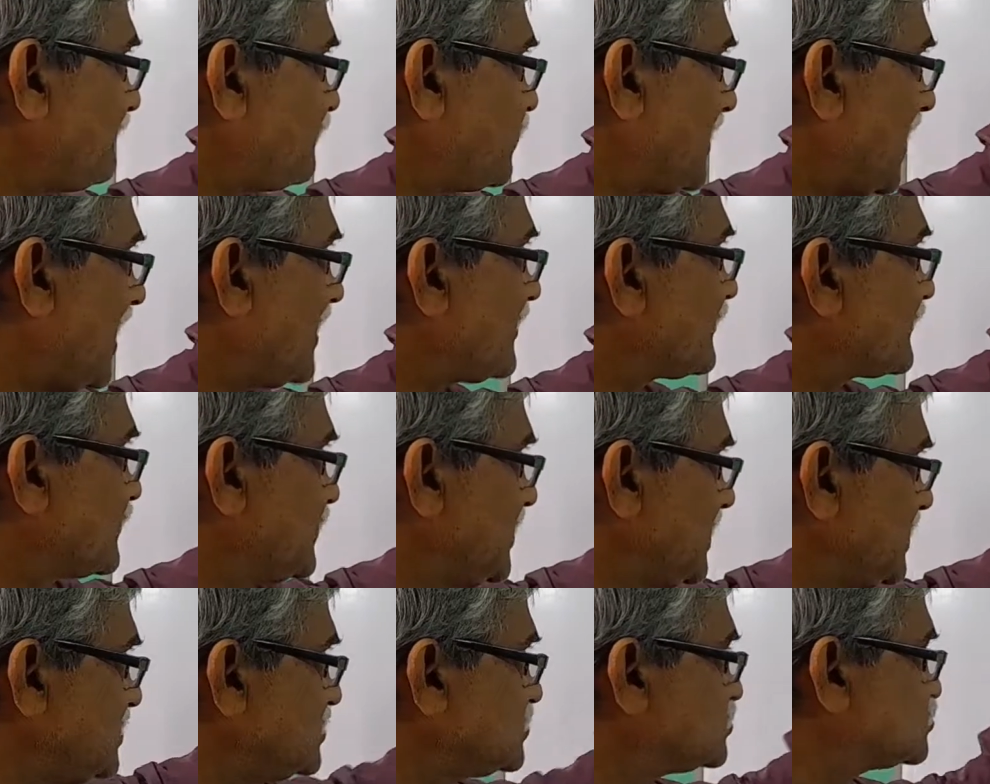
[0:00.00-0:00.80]
plus
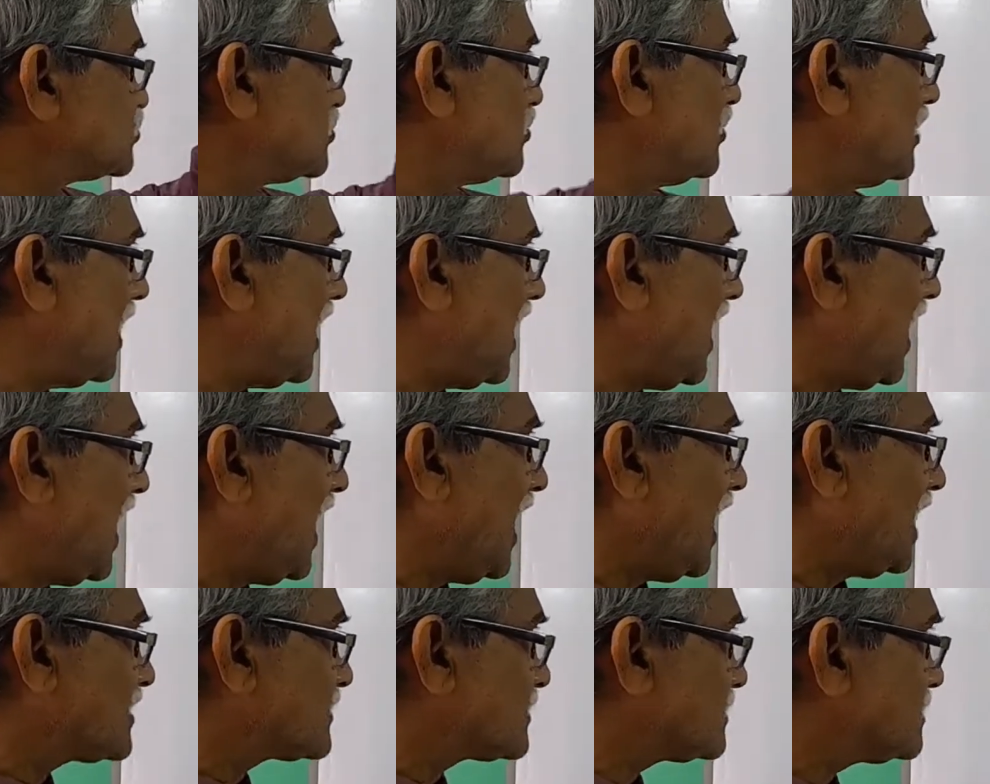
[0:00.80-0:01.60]
D into
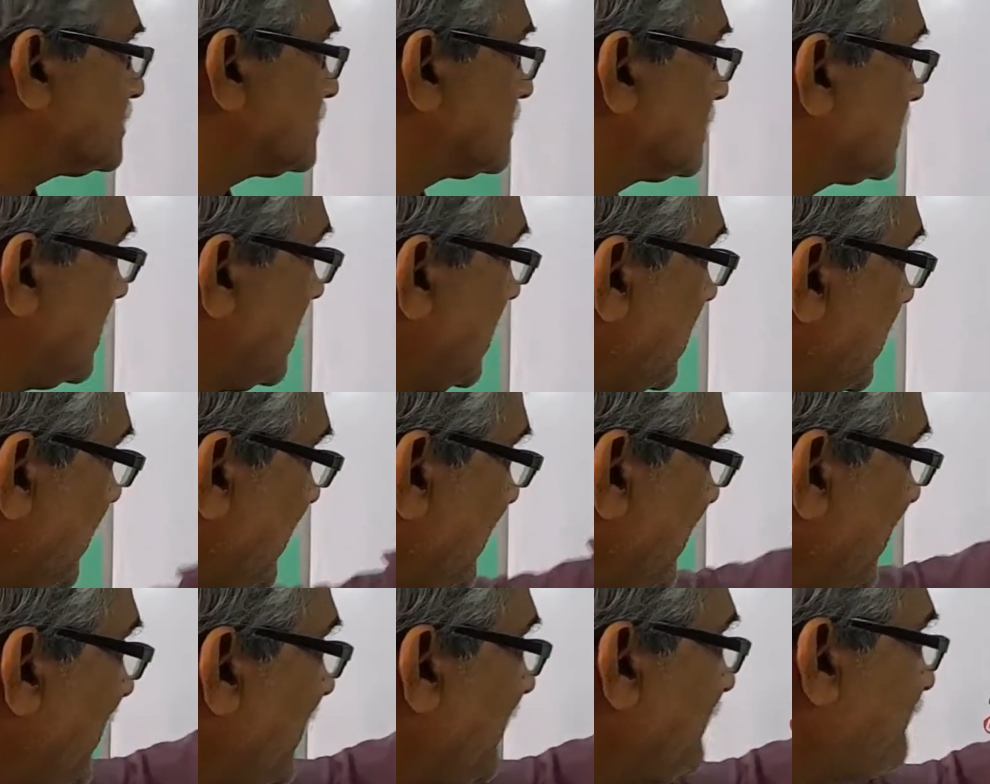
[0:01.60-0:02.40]
R,
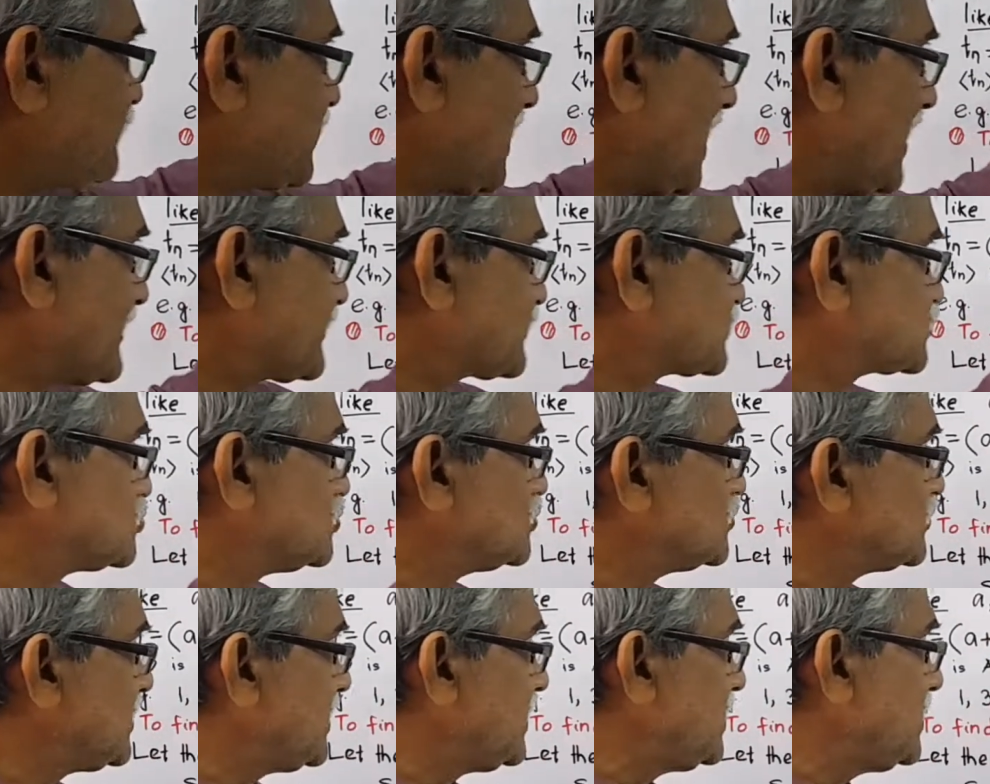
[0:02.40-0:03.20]
A plus
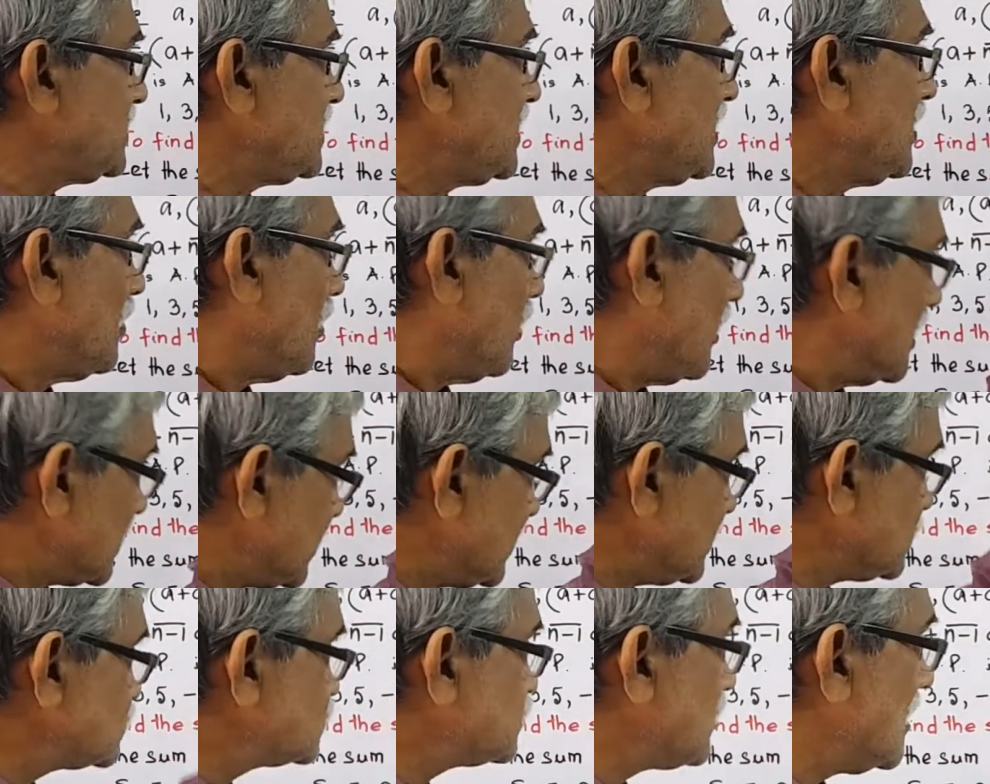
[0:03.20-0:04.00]
2D whole
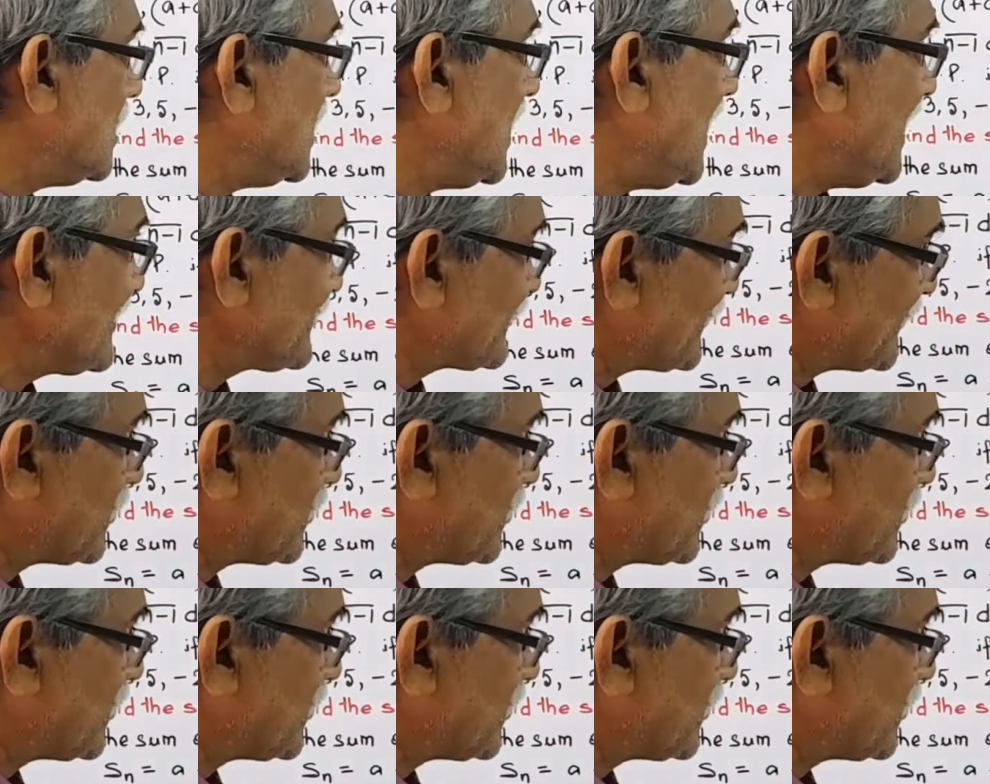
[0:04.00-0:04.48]
into R